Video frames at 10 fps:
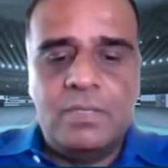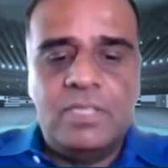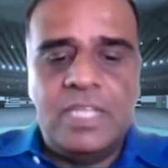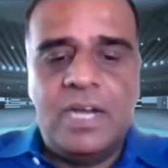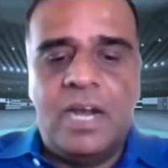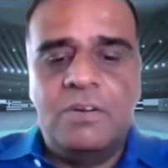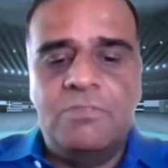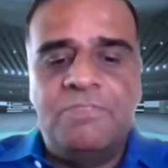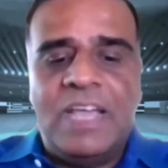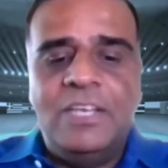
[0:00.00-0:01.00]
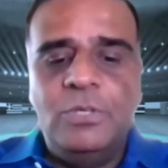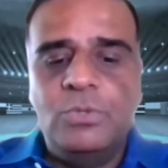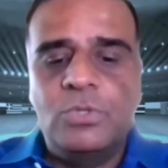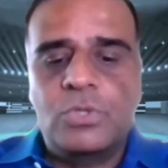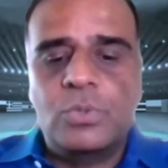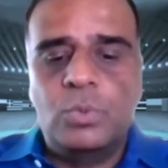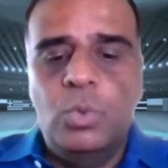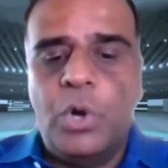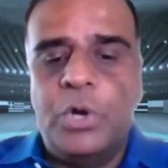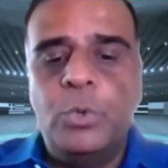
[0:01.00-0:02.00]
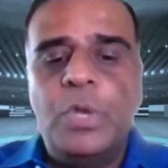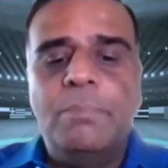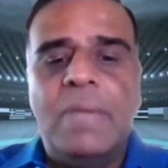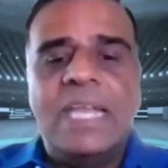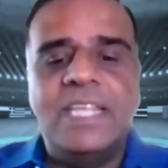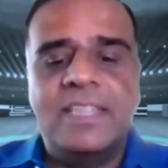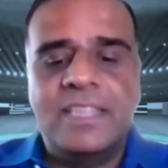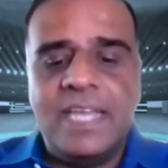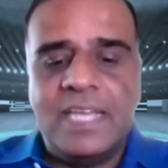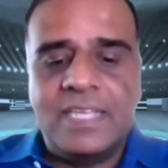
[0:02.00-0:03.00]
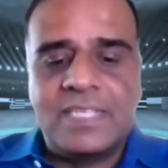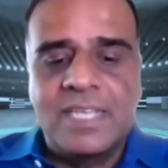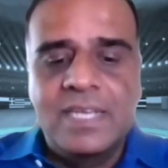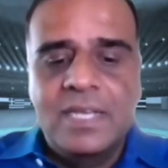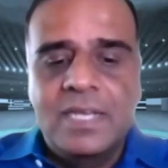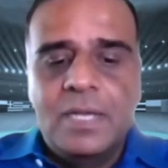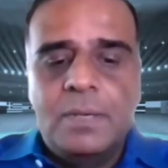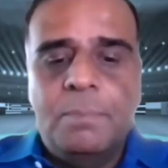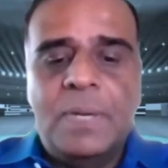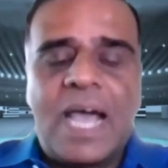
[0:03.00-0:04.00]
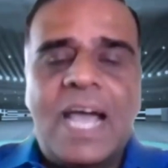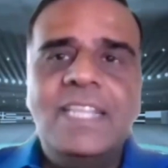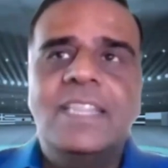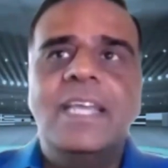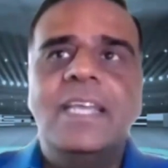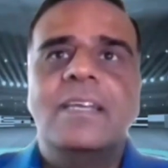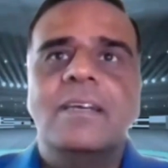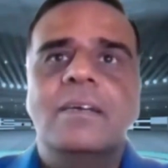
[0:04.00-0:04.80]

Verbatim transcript: there are venues who are doing many things, but I think